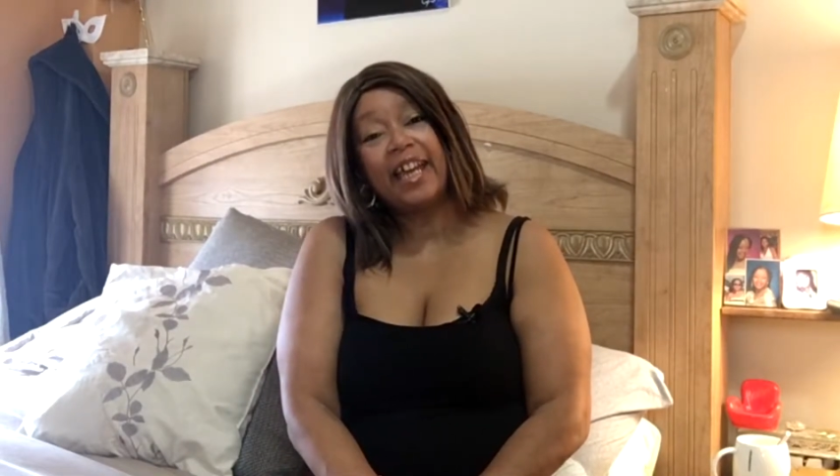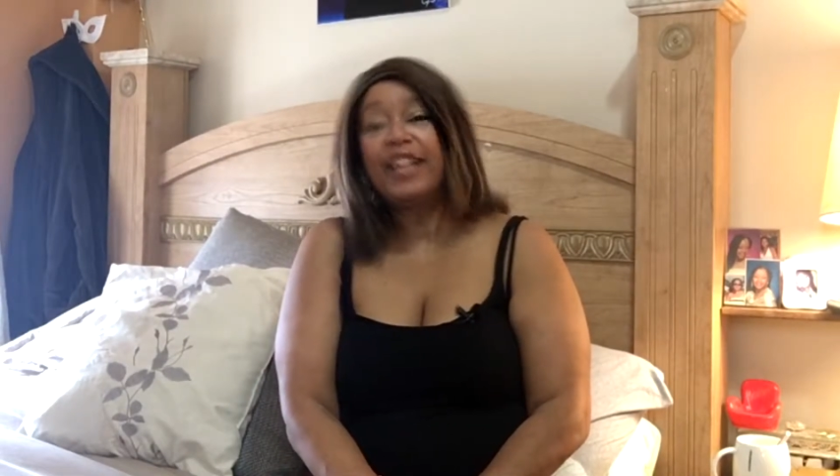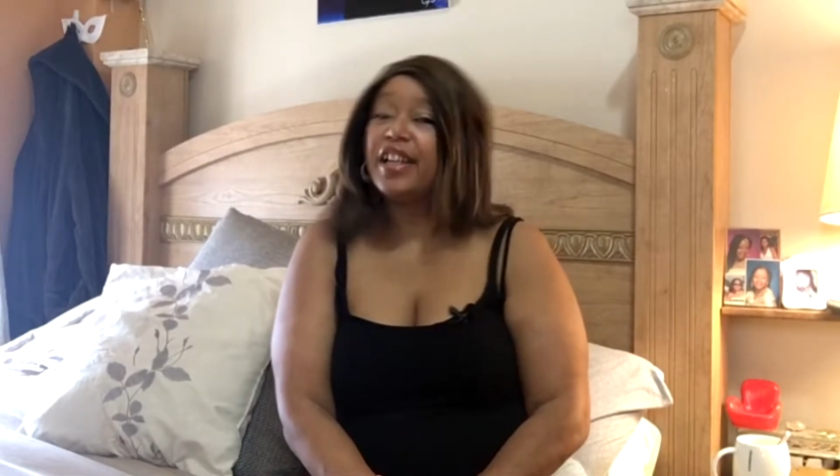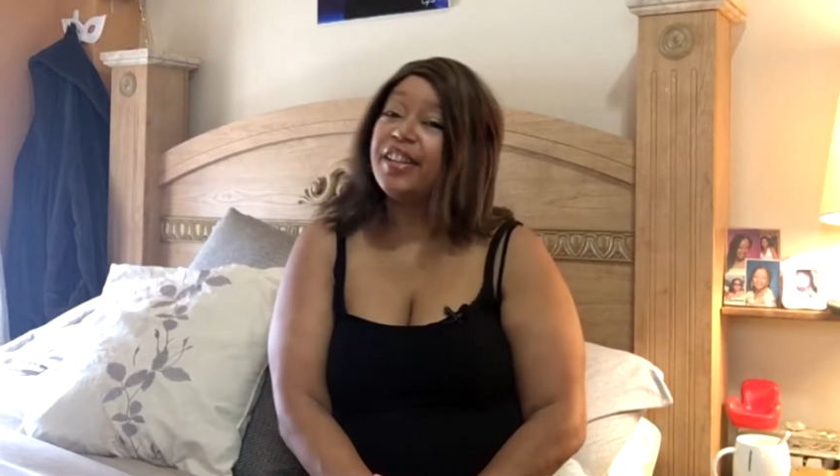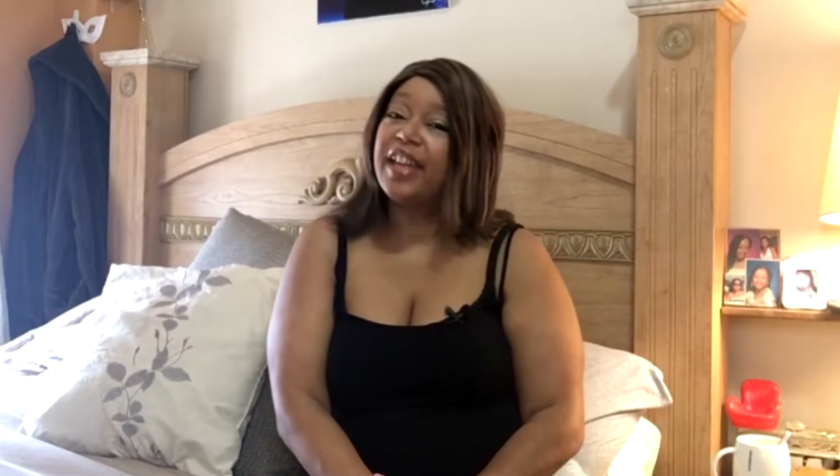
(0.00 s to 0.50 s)

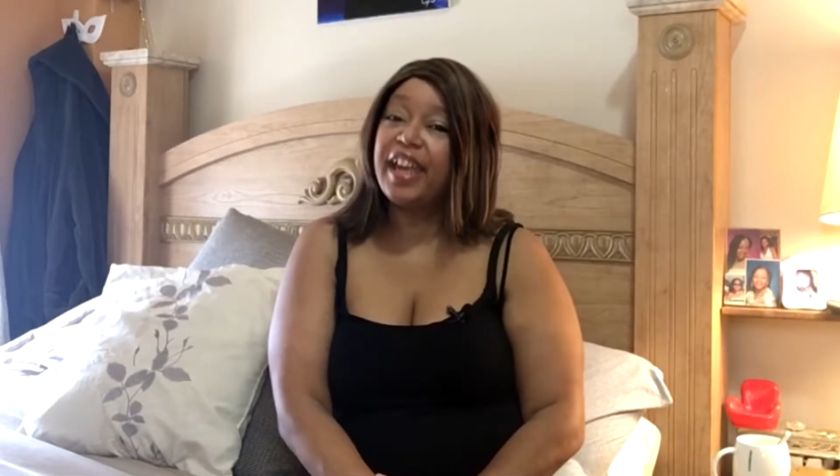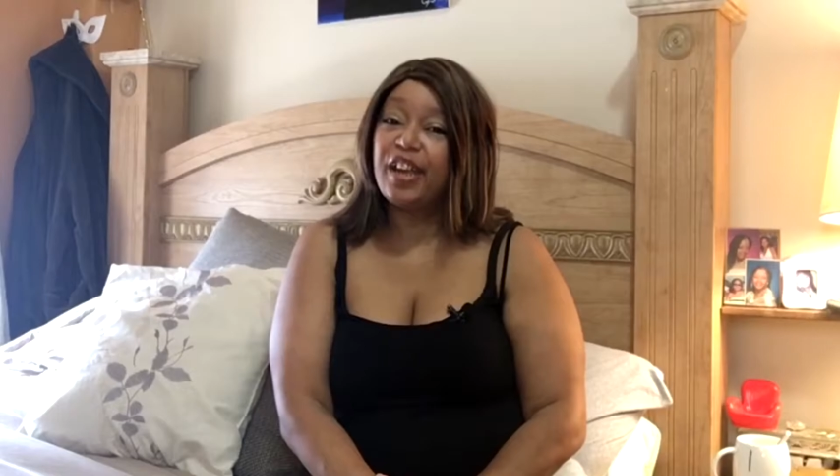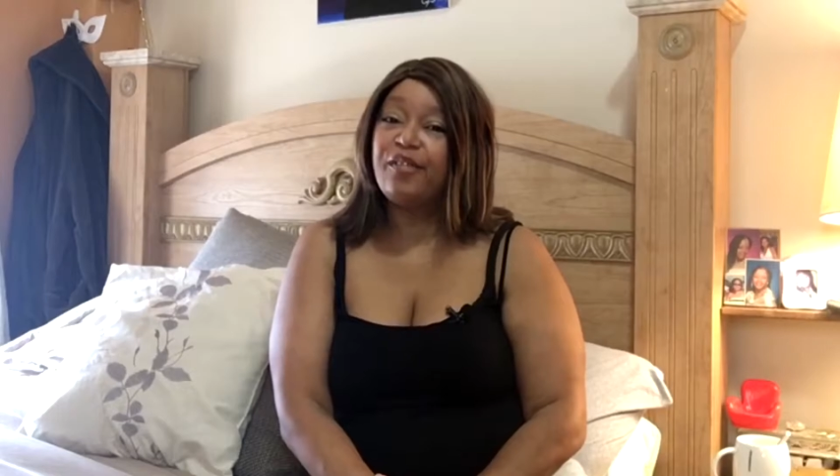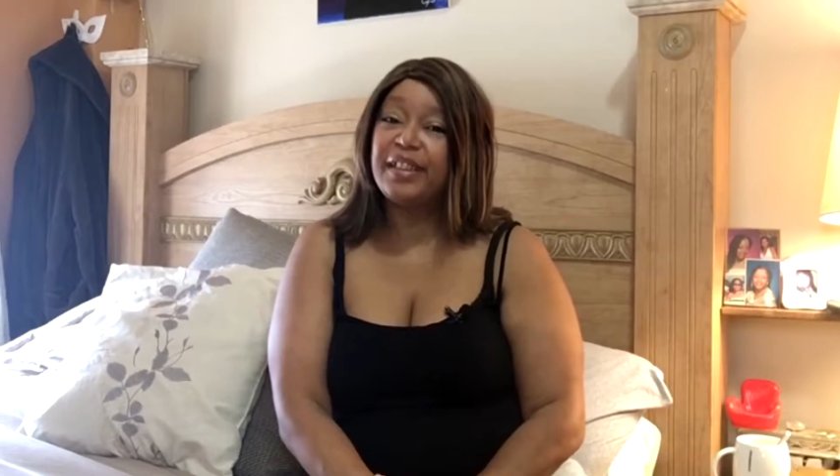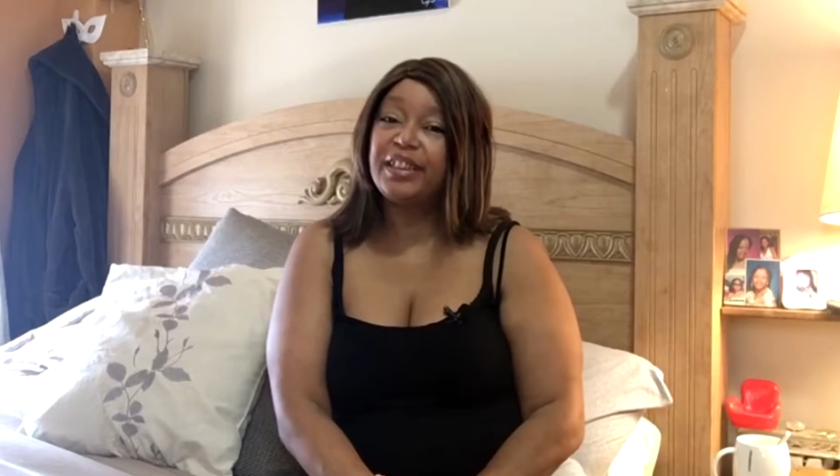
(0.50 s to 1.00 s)
another
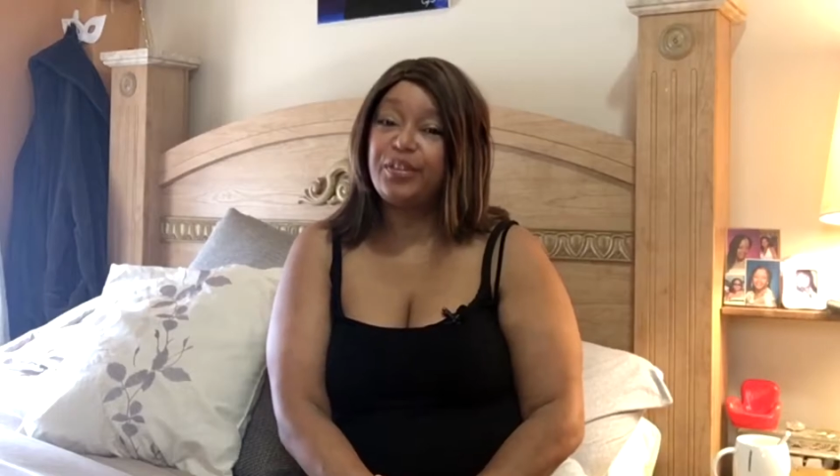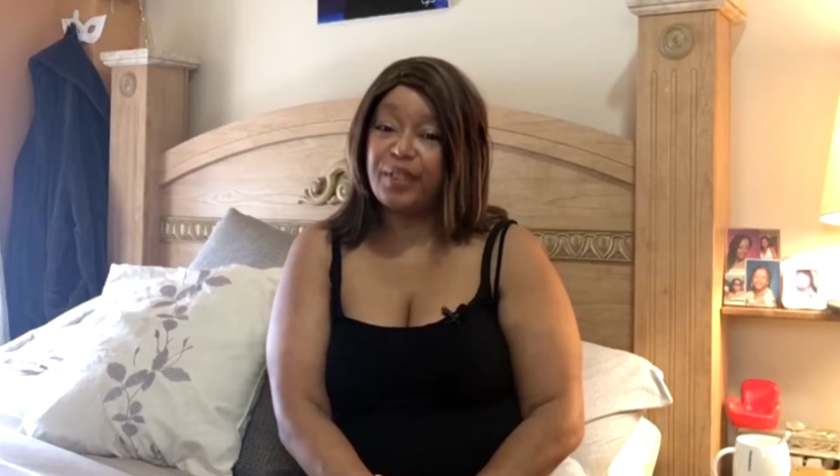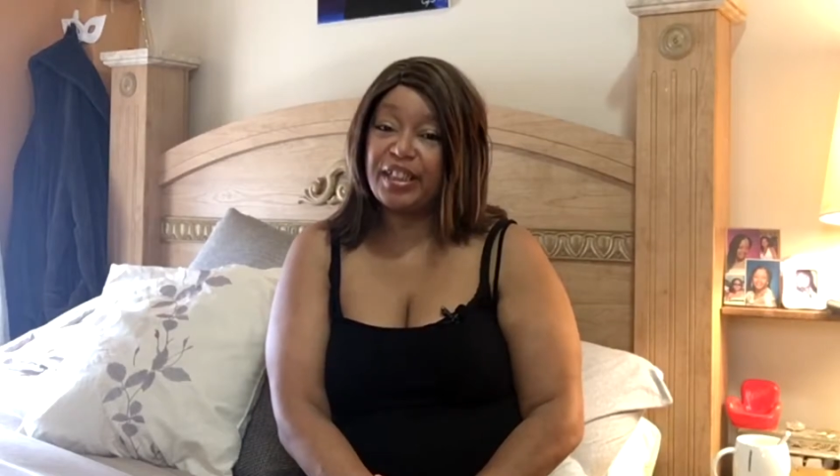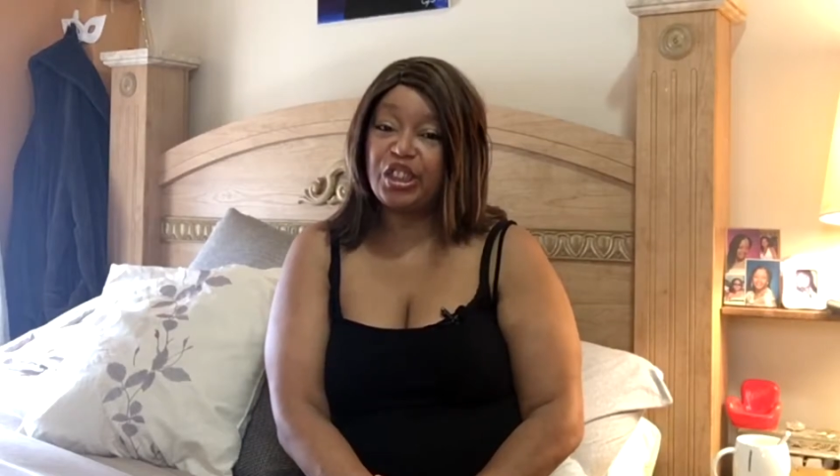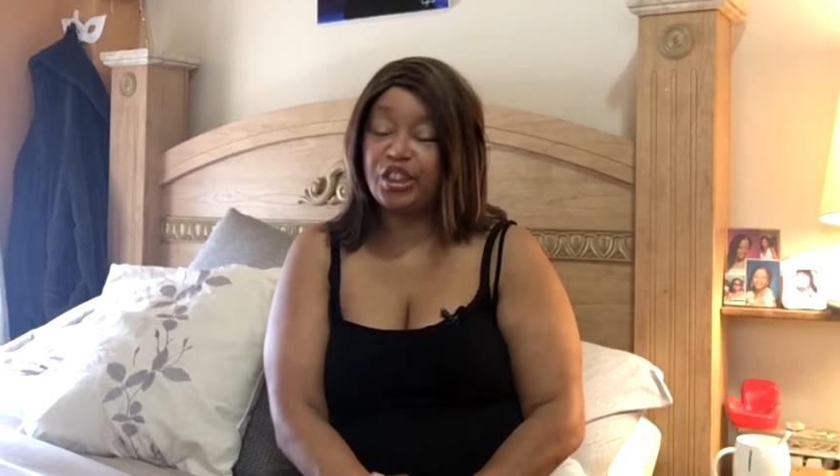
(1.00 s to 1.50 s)
hair
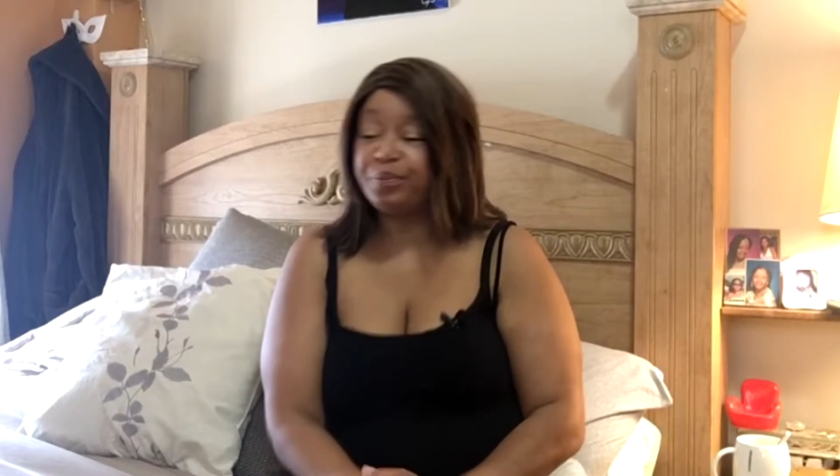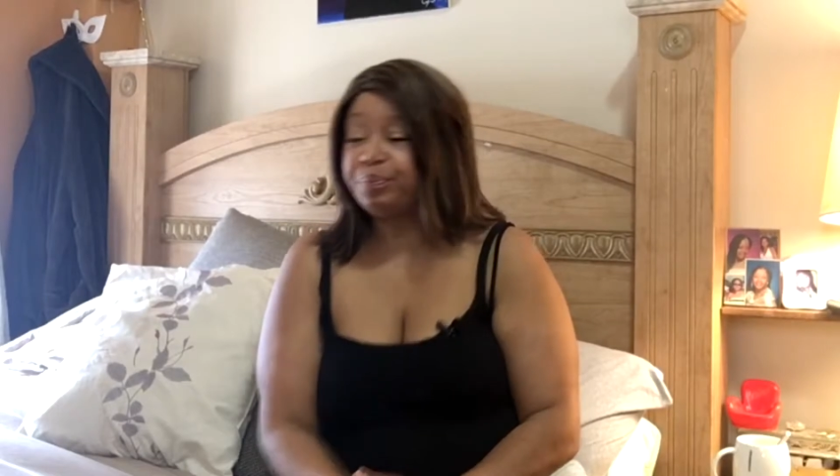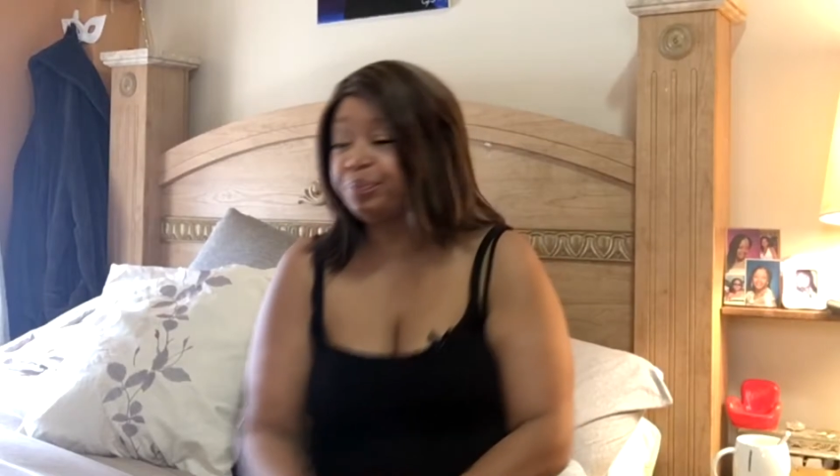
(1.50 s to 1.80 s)
restoration.